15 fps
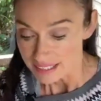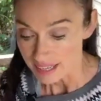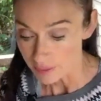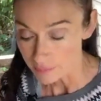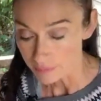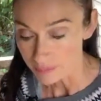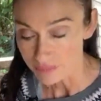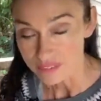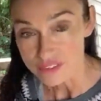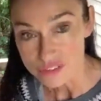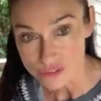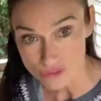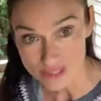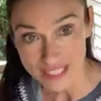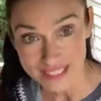Now,
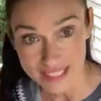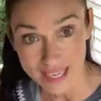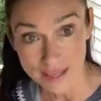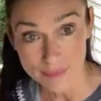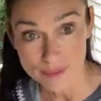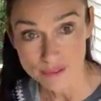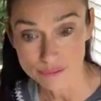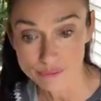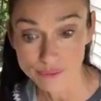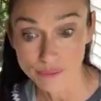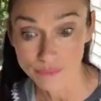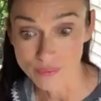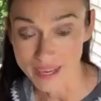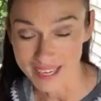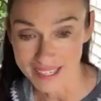there's 3 types of
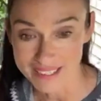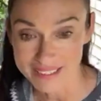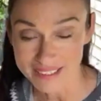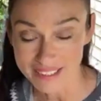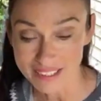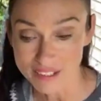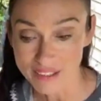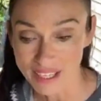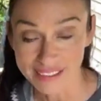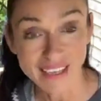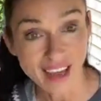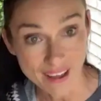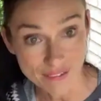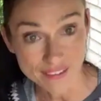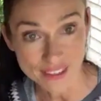fluoride that you
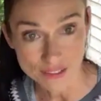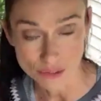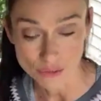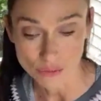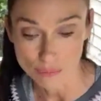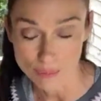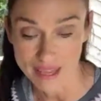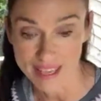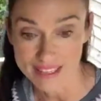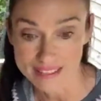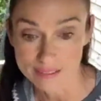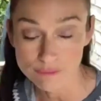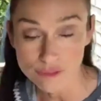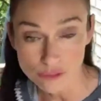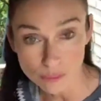can have in a
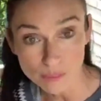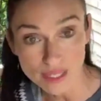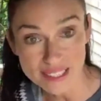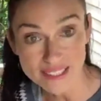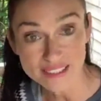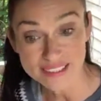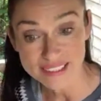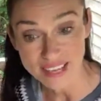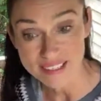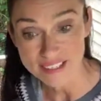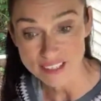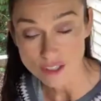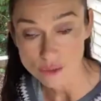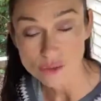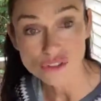toothpaste, and for some reason they
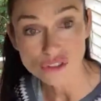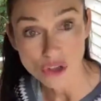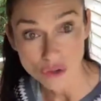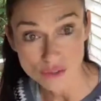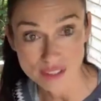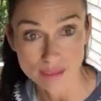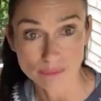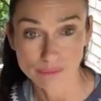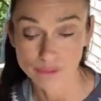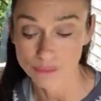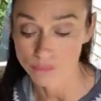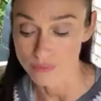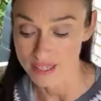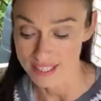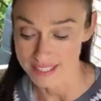tend to use sodium
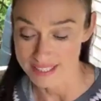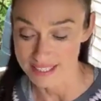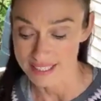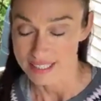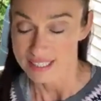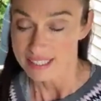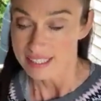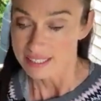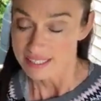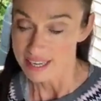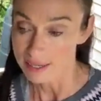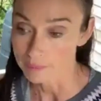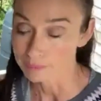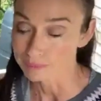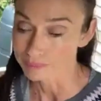fluoride.
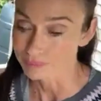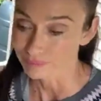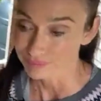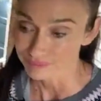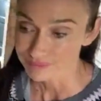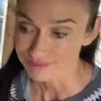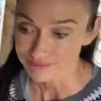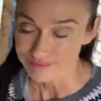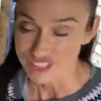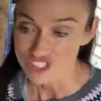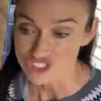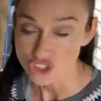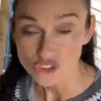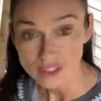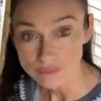Now,
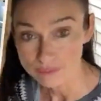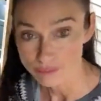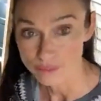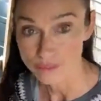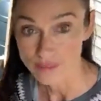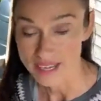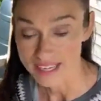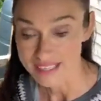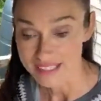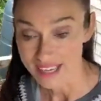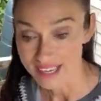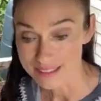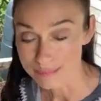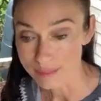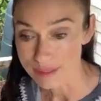Sodium fluoride
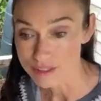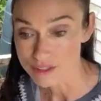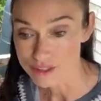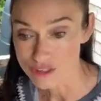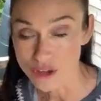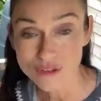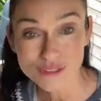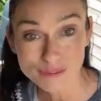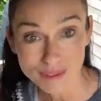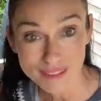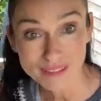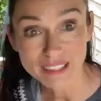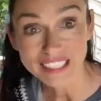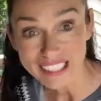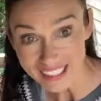has been shown to
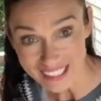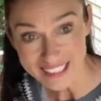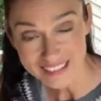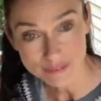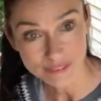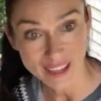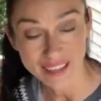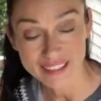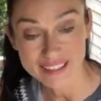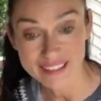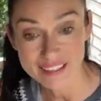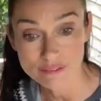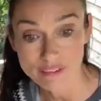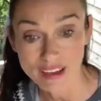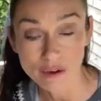be the least
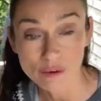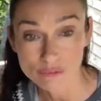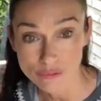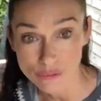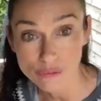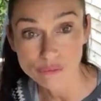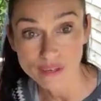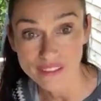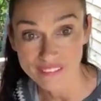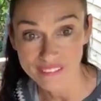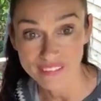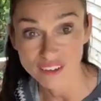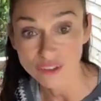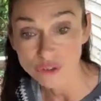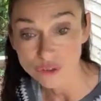effective out of the three
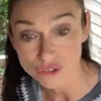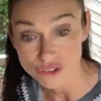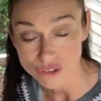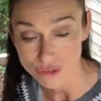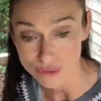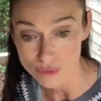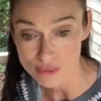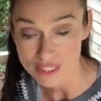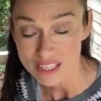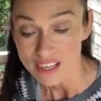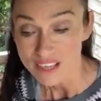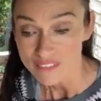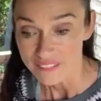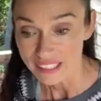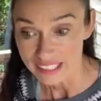that they could use,
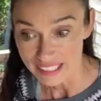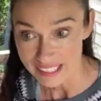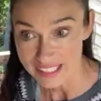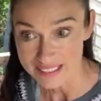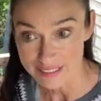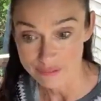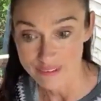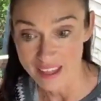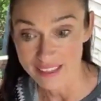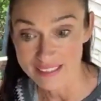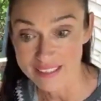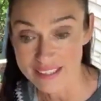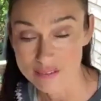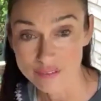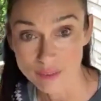the least
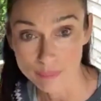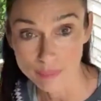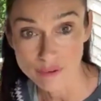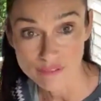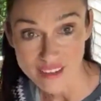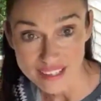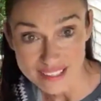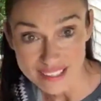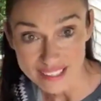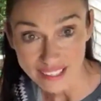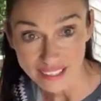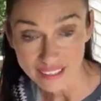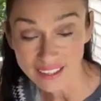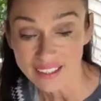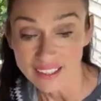effective at
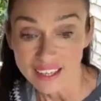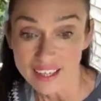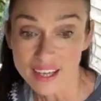preventing